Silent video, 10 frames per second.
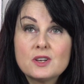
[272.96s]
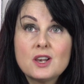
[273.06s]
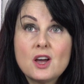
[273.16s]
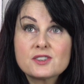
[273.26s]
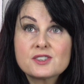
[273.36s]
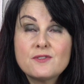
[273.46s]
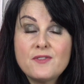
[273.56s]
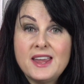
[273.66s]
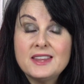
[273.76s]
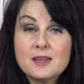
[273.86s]
lost
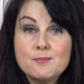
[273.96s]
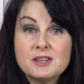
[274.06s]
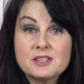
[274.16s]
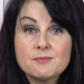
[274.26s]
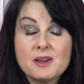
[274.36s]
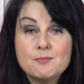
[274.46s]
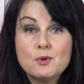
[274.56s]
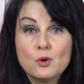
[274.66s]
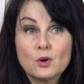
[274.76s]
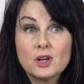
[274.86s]
faith a bit in my
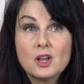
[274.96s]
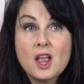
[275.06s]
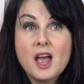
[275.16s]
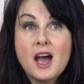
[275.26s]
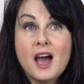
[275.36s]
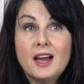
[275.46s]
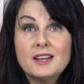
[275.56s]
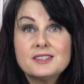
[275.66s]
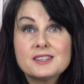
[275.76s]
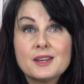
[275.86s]
book.
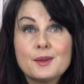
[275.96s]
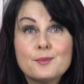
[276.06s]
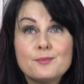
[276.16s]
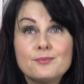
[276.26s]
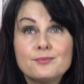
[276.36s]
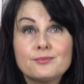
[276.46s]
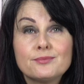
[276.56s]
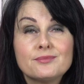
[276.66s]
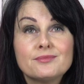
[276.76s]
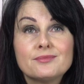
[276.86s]
And
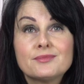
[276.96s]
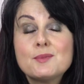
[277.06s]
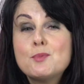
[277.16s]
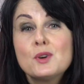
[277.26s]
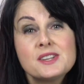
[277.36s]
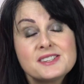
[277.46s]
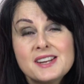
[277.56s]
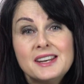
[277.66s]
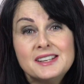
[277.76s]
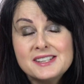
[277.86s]
the book
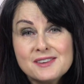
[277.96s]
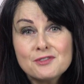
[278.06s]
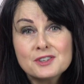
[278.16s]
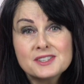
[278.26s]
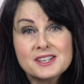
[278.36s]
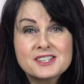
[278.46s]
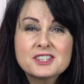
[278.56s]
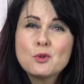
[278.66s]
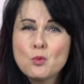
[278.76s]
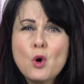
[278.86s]
isn't any different. It's
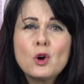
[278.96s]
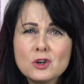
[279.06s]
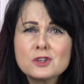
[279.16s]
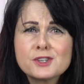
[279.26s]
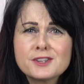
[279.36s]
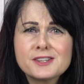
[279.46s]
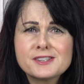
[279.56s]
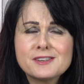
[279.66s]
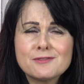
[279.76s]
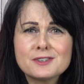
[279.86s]
the world
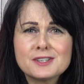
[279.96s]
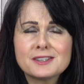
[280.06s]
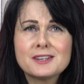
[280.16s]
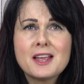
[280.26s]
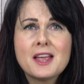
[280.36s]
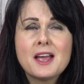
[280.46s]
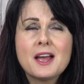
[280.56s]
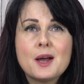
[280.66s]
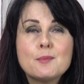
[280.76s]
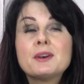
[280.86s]
that's different.
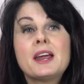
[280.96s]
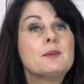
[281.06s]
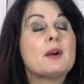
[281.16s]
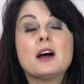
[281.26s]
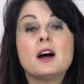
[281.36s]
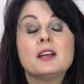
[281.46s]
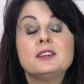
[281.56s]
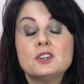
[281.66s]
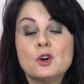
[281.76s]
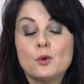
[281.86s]
But anyway,
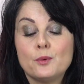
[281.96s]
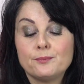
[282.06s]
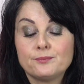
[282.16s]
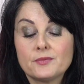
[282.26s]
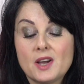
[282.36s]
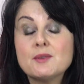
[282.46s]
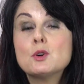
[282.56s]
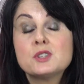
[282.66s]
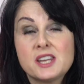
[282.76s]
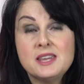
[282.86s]
you know, I'm
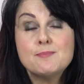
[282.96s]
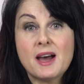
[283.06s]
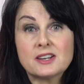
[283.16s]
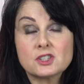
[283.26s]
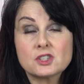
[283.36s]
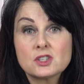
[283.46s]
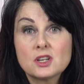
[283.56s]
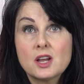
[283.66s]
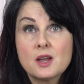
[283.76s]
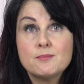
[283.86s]
going to keep at it,
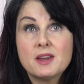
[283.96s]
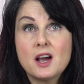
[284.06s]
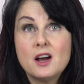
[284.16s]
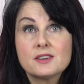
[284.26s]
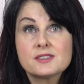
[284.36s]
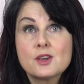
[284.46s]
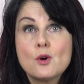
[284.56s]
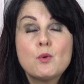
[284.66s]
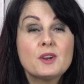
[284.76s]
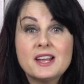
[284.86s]
because
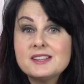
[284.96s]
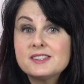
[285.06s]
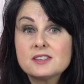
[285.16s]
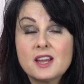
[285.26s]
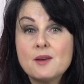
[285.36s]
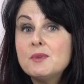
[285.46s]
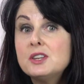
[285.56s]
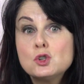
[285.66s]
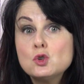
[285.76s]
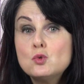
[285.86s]
what else can
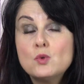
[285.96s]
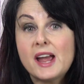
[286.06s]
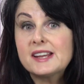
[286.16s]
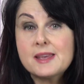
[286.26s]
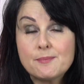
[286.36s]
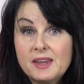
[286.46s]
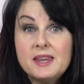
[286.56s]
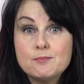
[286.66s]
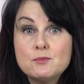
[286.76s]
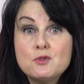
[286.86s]
we do except
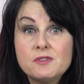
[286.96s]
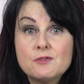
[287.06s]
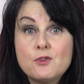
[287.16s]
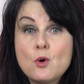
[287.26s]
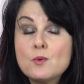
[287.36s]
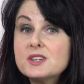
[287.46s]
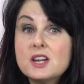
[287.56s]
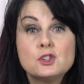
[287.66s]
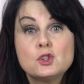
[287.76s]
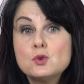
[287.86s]
keep moving forward
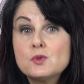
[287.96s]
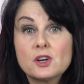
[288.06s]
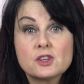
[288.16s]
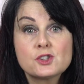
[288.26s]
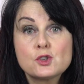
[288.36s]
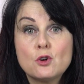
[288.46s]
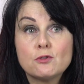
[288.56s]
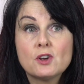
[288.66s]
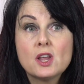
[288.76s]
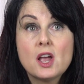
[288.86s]
and doing our
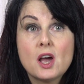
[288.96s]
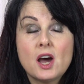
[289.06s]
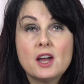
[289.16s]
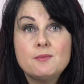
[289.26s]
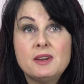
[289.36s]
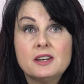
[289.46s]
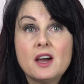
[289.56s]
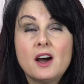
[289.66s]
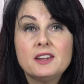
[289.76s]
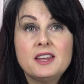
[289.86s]
stuff? And I mean,
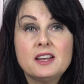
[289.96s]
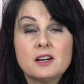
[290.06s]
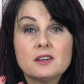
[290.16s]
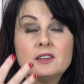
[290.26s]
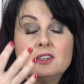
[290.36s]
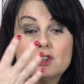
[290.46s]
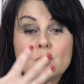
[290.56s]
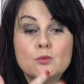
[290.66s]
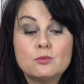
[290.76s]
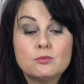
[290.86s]
I think, you
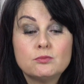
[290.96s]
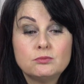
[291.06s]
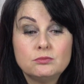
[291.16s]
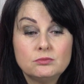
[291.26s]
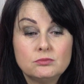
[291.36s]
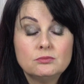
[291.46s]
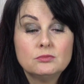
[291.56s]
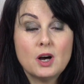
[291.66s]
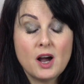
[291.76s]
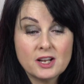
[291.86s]
know,
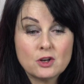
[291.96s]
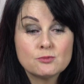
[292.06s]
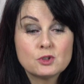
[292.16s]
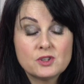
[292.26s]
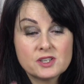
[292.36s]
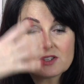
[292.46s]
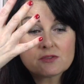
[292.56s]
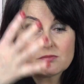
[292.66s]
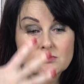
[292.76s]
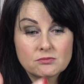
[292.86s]
I'll come through
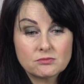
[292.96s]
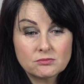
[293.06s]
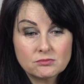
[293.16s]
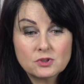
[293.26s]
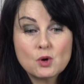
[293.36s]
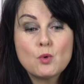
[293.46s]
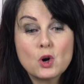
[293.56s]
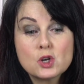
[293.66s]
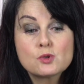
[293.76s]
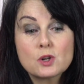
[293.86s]
this, the
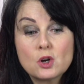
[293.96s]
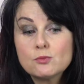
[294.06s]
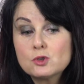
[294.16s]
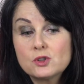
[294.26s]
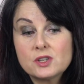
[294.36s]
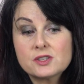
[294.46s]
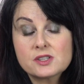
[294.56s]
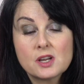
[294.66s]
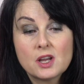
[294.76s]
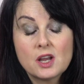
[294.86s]
world will come through
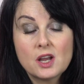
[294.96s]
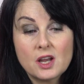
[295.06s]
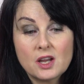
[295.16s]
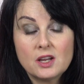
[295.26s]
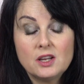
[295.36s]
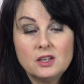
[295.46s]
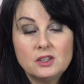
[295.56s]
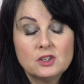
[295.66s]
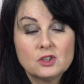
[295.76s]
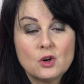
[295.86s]
this,
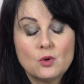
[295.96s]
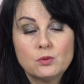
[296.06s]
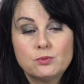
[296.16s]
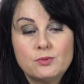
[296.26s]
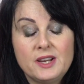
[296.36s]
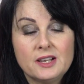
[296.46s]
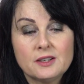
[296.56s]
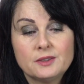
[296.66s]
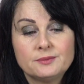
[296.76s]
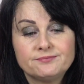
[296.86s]
you know, we'll,